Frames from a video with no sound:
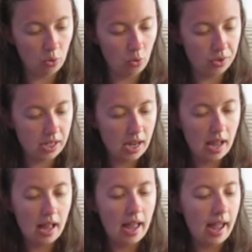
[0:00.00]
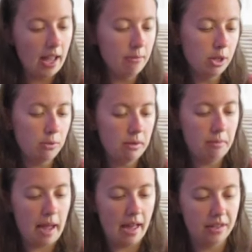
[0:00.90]
coat in between
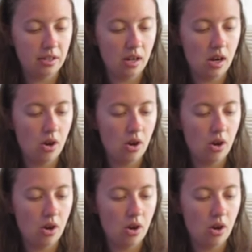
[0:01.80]
baths